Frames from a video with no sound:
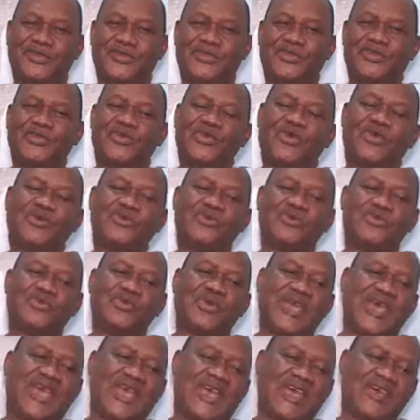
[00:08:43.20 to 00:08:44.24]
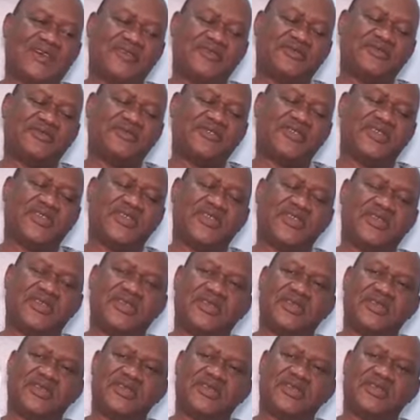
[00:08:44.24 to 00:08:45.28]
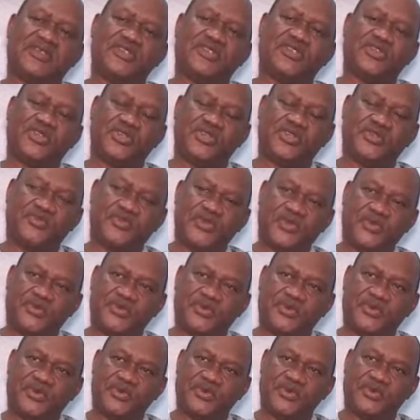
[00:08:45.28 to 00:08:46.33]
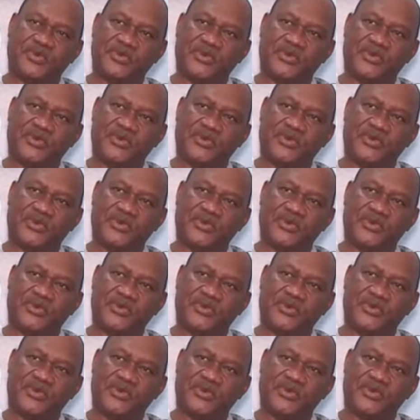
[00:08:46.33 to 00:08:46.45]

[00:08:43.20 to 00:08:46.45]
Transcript: you also have church people.